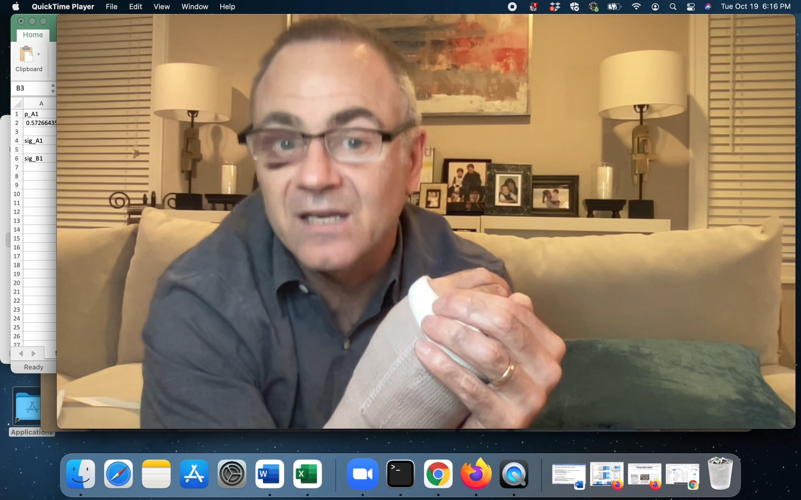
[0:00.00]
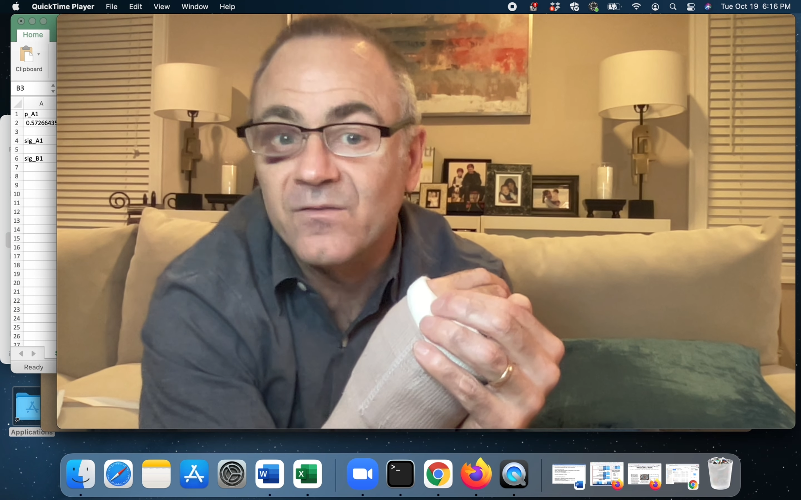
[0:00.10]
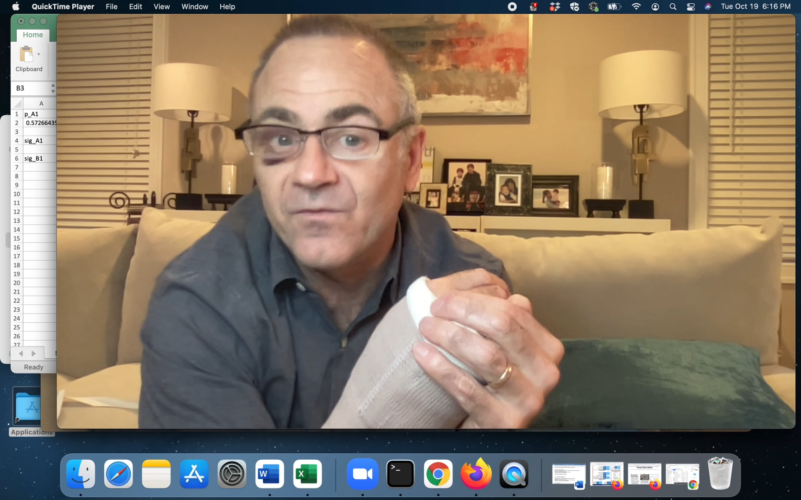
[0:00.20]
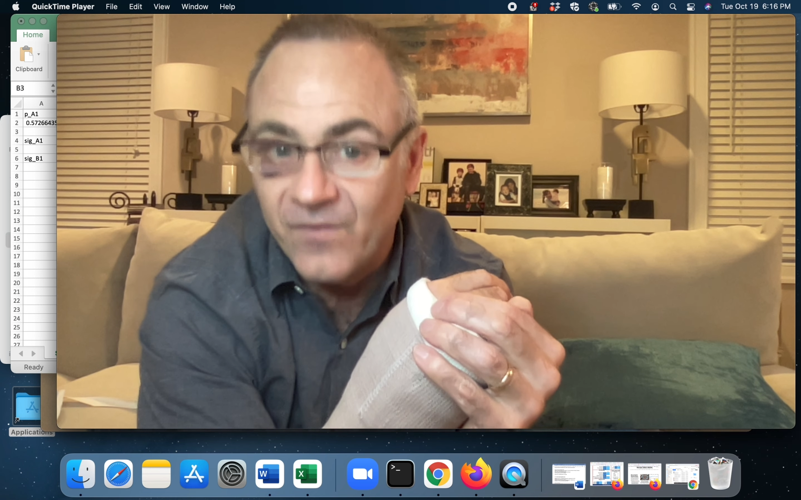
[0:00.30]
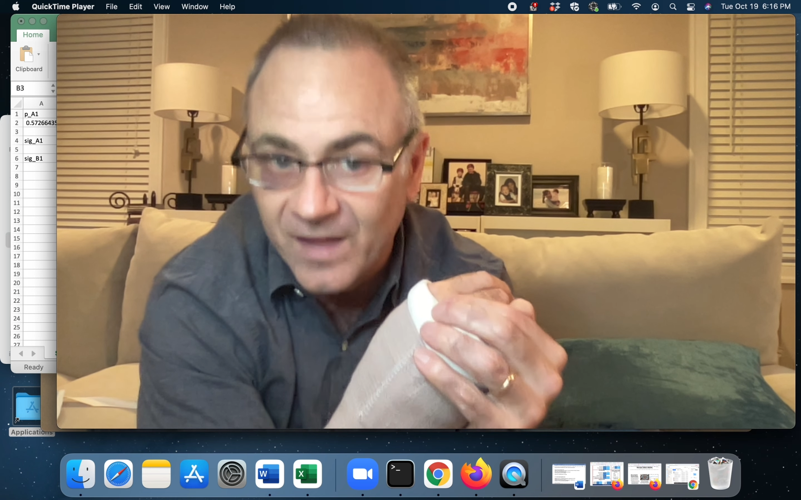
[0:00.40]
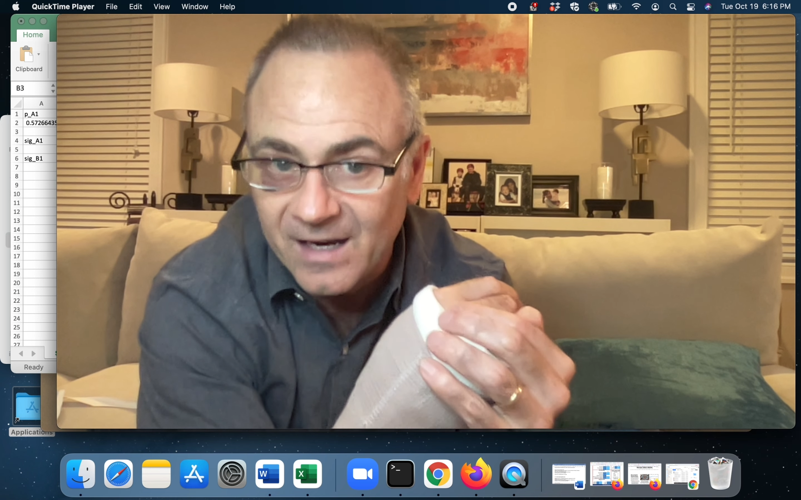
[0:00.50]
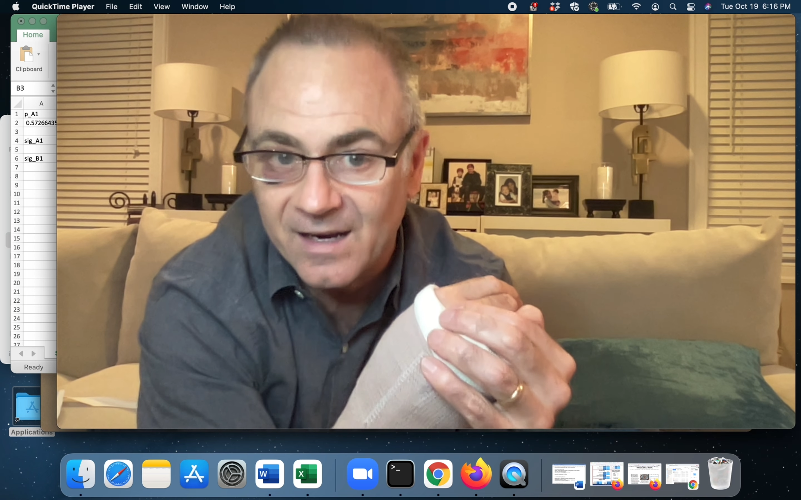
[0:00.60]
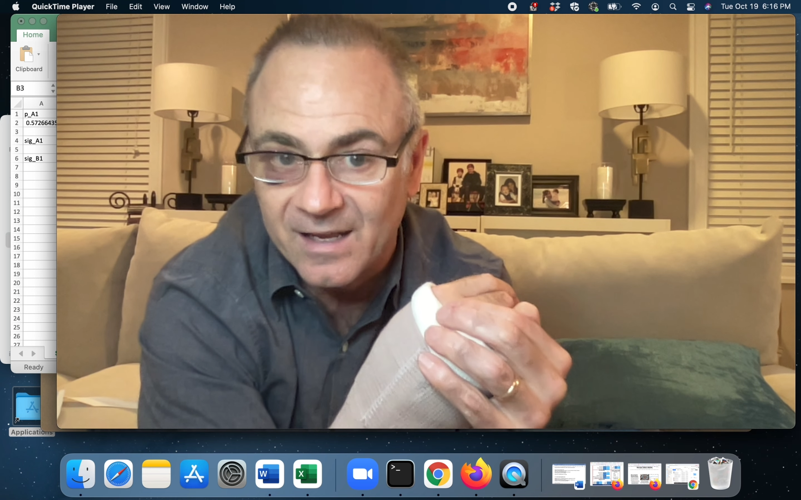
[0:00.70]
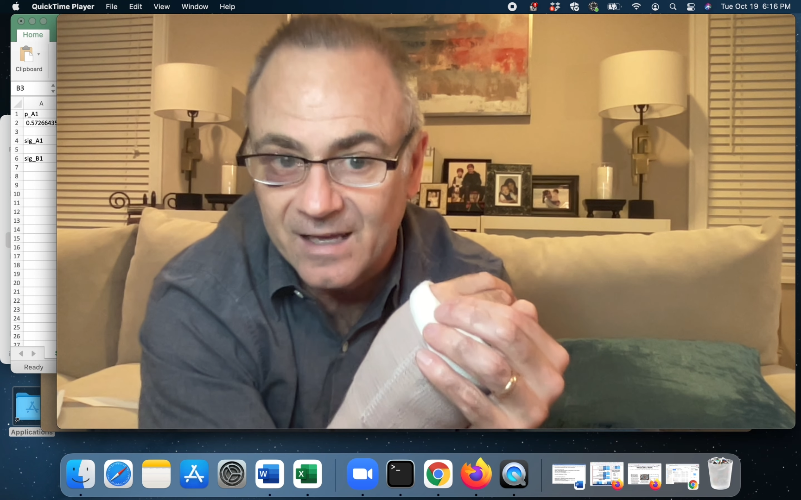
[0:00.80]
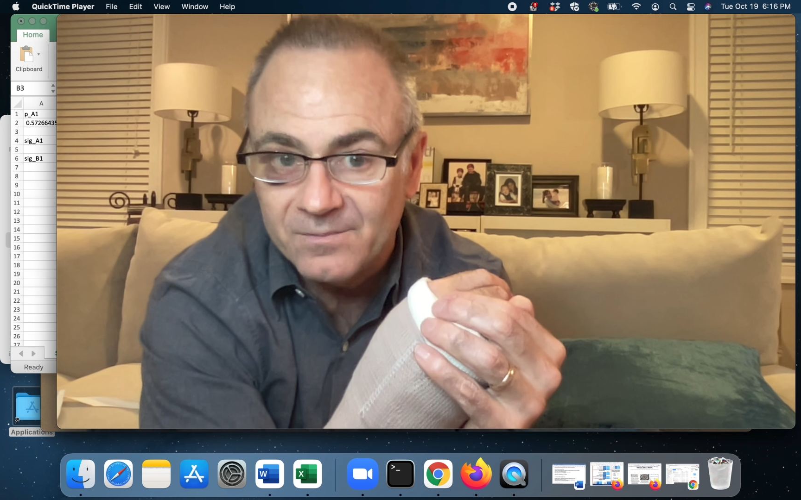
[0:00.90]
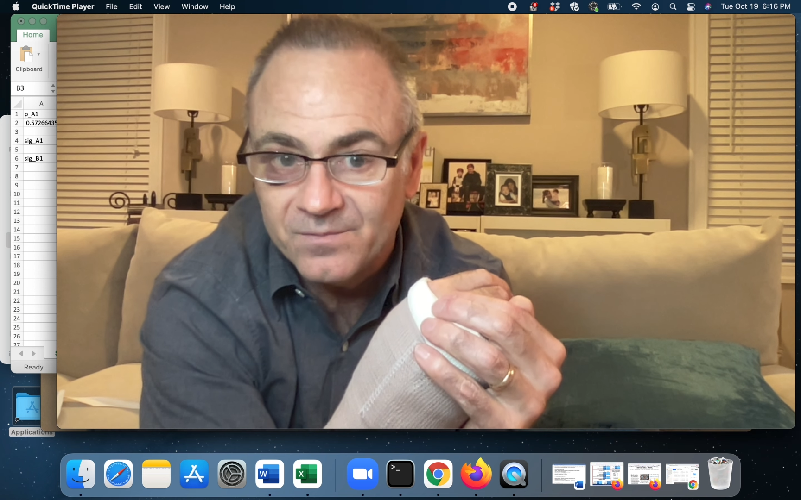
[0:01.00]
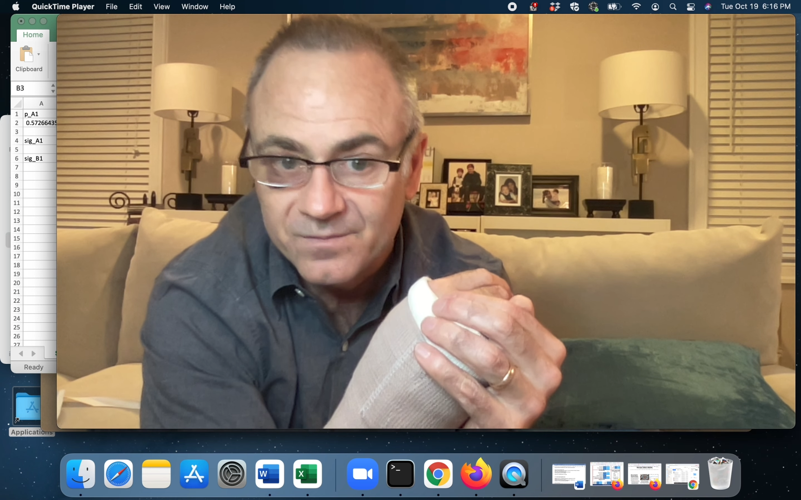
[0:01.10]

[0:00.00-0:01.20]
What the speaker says: infinity,